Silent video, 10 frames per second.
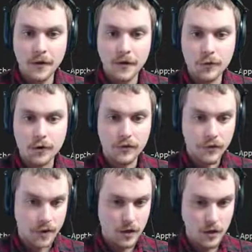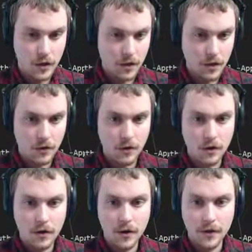So we're going to say
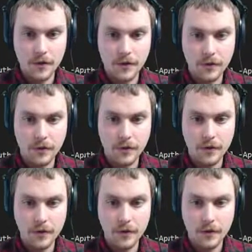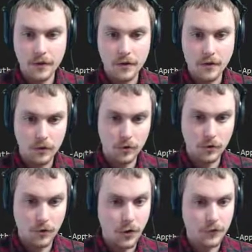auth,
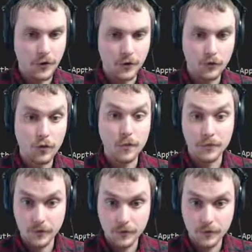or no, sorry, script